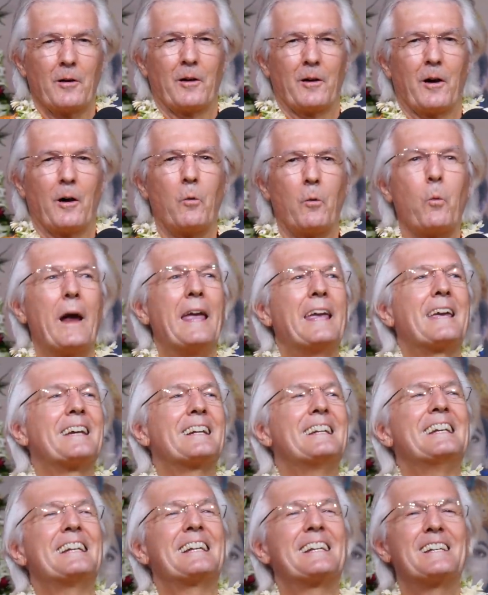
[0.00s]

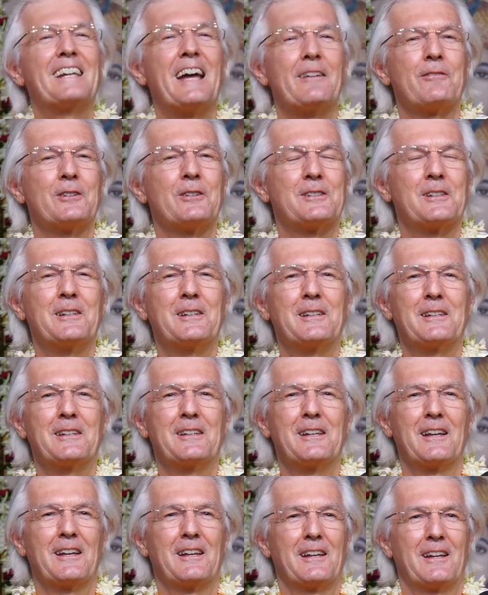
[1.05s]
awakening devotee,
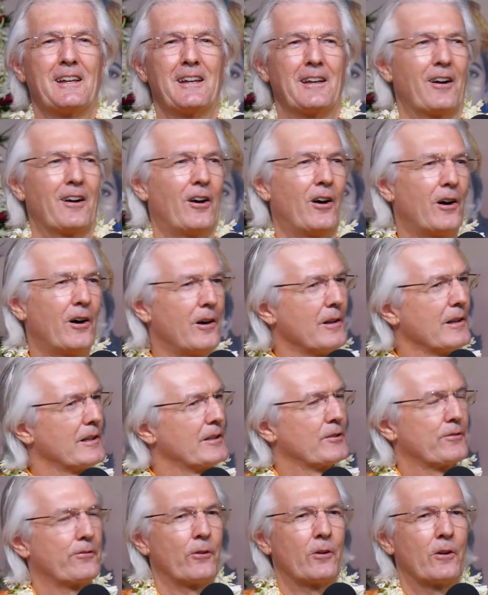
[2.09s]
all
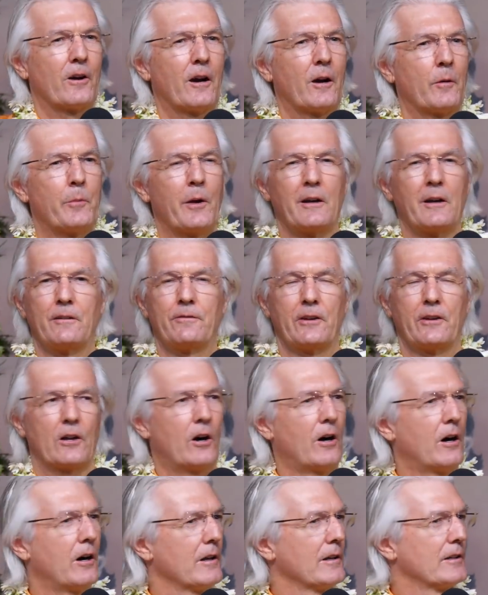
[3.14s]
is for our benefit,
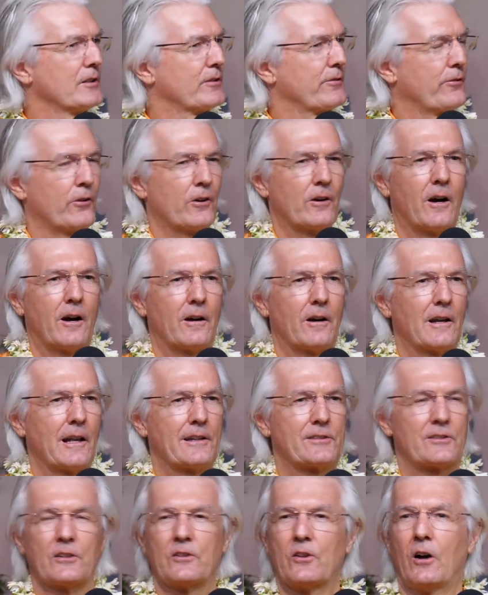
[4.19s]
all is for our
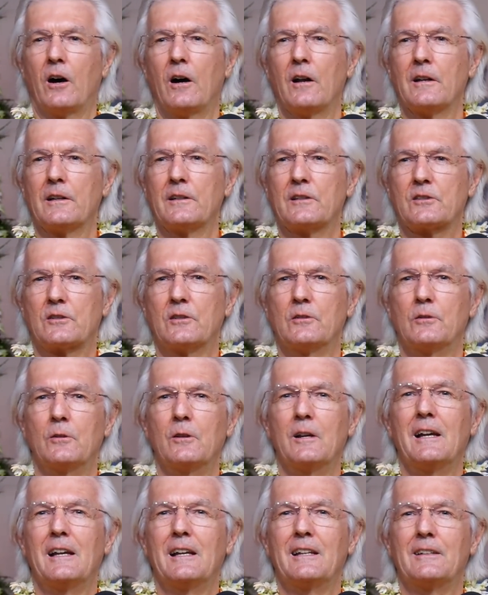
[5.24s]
lessons, all is
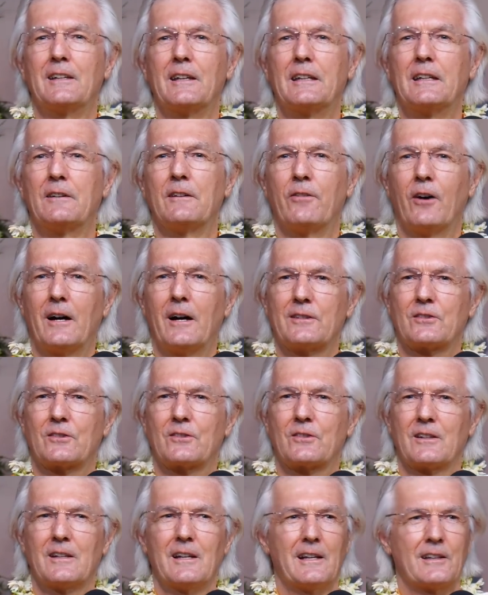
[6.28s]
to, to give
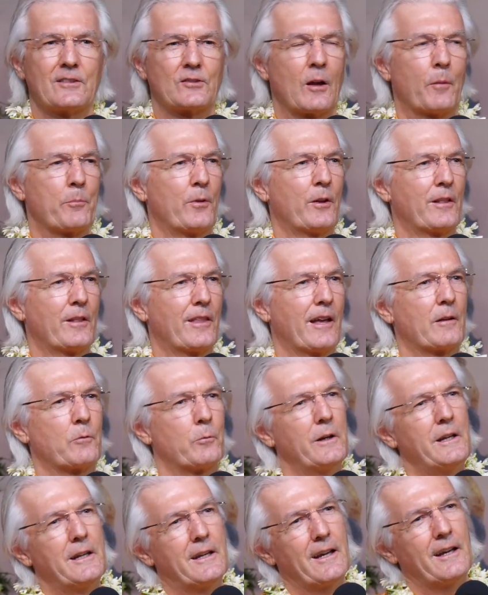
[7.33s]
us something that
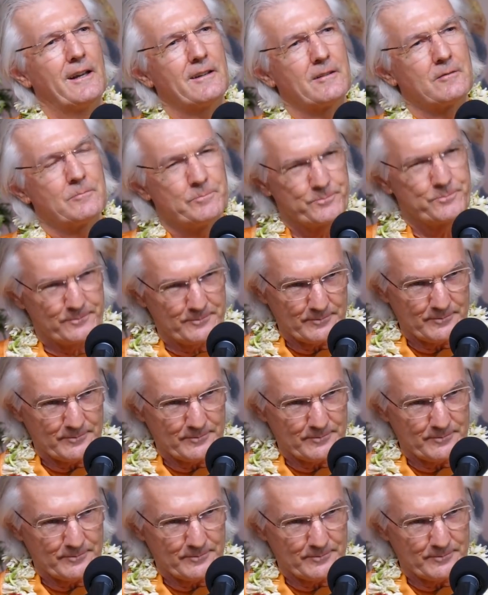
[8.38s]
we can